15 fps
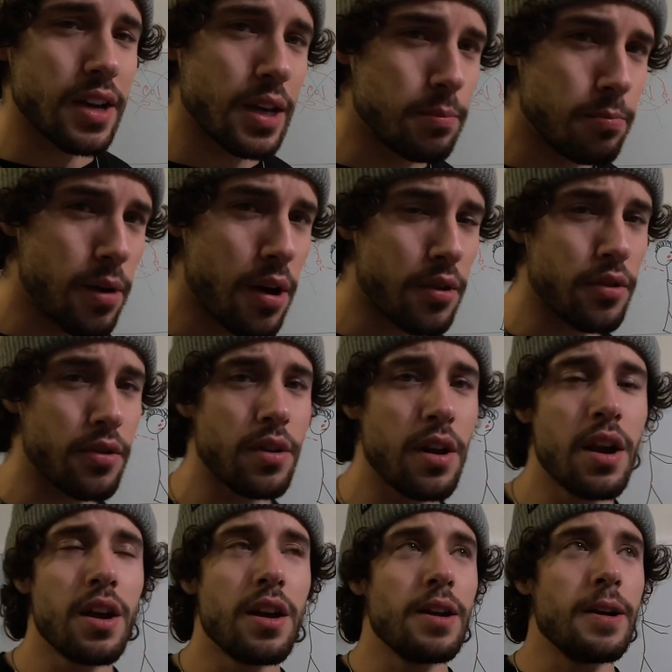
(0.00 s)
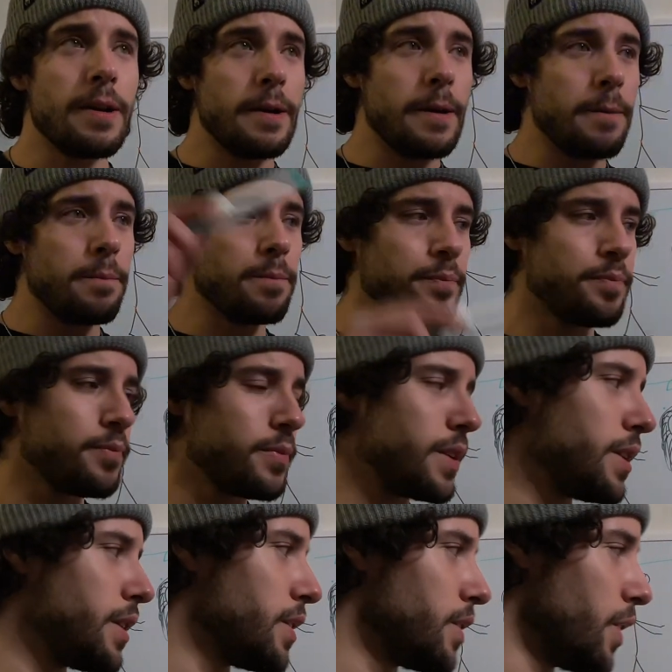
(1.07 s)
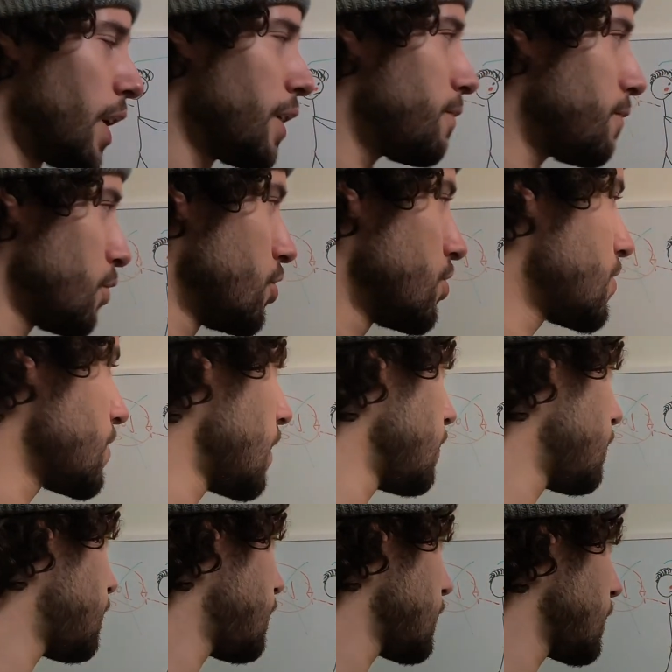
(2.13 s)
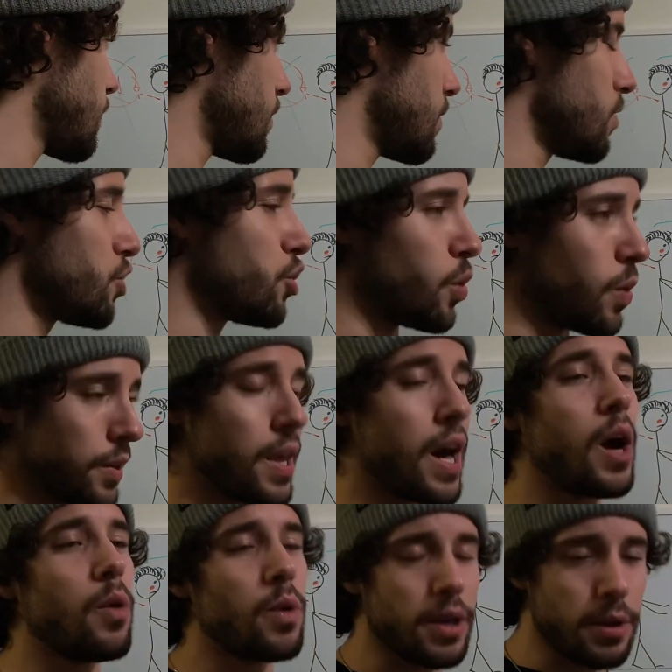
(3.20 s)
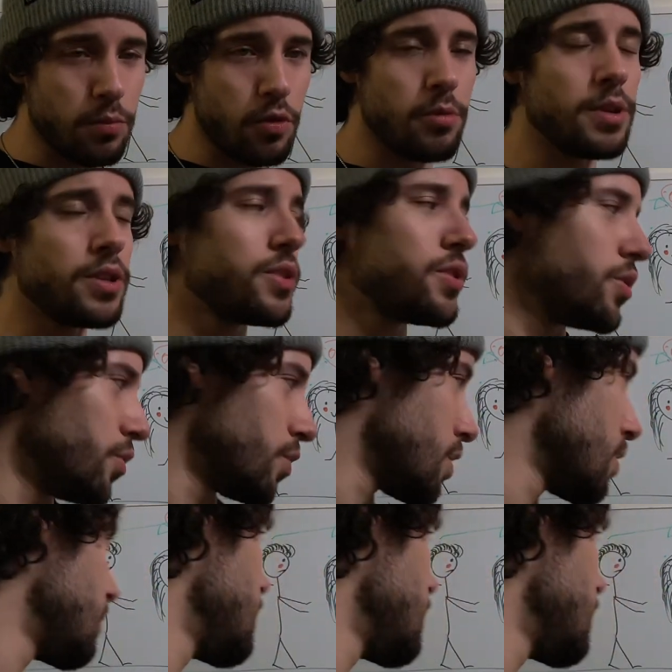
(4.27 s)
a better life for yourself to allow a woman to come